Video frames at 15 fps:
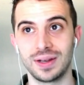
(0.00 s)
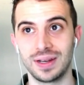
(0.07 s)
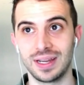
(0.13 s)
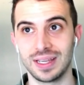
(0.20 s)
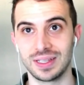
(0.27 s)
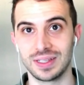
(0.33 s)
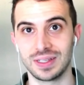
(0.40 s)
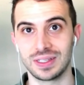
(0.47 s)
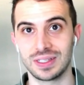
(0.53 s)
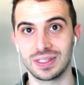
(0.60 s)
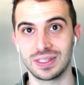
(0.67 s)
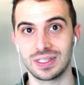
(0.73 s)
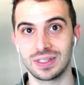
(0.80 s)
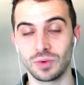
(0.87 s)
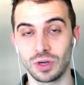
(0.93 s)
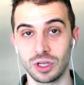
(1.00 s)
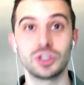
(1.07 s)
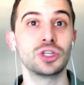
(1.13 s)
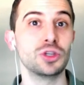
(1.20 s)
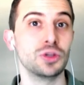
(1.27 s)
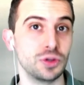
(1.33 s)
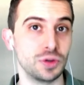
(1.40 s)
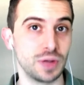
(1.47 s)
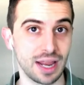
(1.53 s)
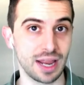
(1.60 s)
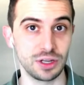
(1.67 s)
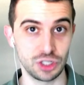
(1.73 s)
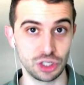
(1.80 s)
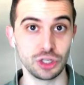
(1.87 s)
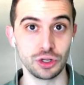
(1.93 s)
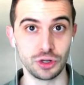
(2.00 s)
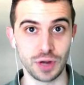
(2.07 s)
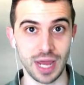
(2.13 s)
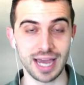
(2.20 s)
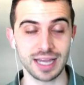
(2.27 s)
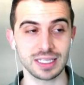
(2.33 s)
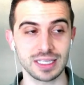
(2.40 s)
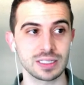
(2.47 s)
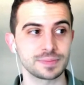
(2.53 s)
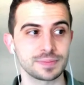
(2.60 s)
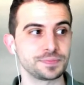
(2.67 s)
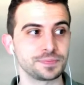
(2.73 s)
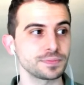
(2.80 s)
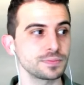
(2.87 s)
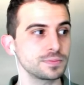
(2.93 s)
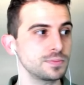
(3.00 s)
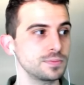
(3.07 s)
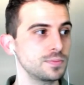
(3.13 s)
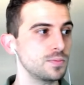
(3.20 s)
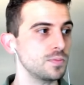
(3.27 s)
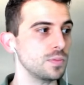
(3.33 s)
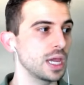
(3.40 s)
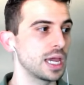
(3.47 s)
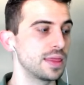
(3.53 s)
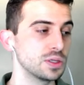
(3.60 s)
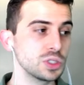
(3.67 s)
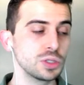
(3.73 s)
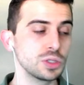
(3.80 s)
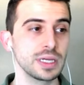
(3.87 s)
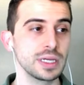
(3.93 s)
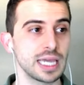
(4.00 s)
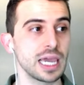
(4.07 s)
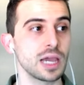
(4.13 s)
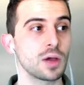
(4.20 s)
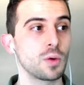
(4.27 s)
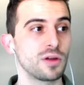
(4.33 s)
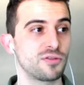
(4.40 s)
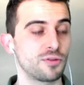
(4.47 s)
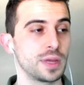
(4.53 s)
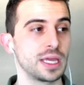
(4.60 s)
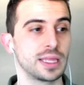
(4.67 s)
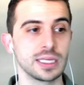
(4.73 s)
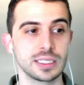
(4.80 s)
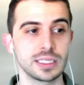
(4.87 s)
you should do next. And this was a big takeaway for me that's like